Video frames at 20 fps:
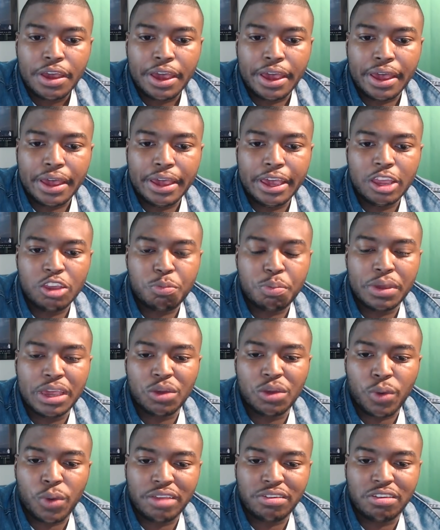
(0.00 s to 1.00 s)
ESPN
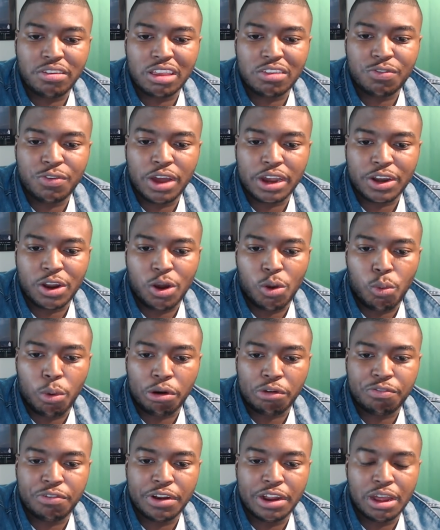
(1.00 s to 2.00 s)
racist fuck don't
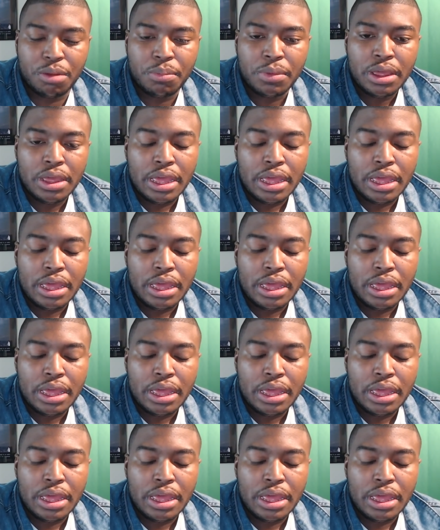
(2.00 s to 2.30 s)
work for them.